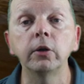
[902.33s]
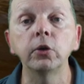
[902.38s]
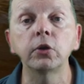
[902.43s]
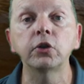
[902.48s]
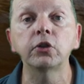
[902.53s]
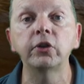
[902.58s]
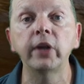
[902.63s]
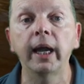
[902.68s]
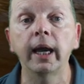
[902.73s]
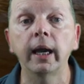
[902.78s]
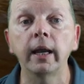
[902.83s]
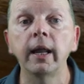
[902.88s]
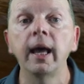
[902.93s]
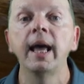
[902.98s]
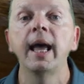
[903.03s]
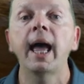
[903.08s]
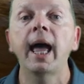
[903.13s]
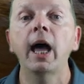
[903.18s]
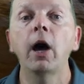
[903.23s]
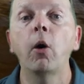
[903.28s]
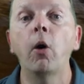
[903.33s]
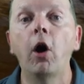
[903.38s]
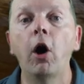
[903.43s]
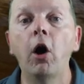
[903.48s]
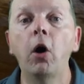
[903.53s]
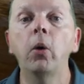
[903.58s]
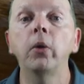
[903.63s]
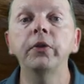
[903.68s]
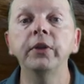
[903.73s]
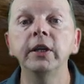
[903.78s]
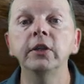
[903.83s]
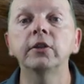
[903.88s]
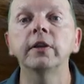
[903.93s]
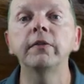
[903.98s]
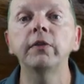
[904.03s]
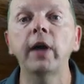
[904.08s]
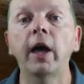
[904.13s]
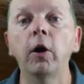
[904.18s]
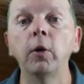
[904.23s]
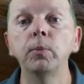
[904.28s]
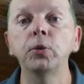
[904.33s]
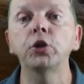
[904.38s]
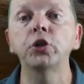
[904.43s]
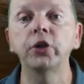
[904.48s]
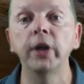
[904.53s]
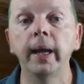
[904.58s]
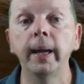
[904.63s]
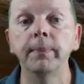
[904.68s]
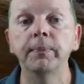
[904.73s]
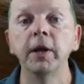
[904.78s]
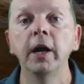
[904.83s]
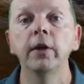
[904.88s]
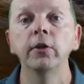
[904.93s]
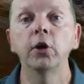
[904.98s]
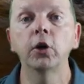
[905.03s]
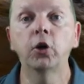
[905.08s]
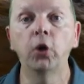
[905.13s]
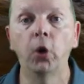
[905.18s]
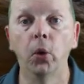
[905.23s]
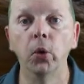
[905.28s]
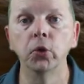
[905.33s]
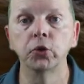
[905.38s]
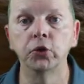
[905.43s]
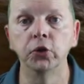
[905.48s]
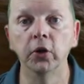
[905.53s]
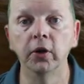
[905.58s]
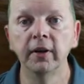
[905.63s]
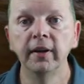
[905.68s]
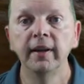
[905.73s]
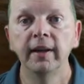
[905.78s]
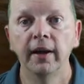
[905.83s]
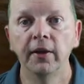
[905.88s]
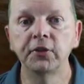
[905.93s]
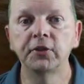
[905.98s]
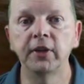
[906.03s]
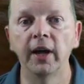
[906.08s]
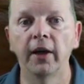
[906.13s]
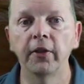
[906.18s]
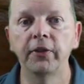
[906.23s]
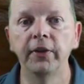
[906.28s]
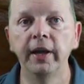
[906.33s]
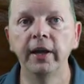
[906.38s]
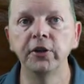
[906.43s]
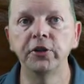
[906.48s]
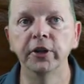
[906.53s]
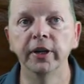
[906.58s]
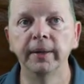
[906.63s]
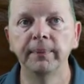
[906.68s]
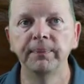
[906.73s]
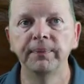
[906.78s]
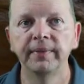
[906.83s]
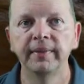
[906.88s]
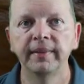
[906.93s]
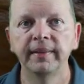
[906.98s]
understand how all these have helped shape the culture of South Asia.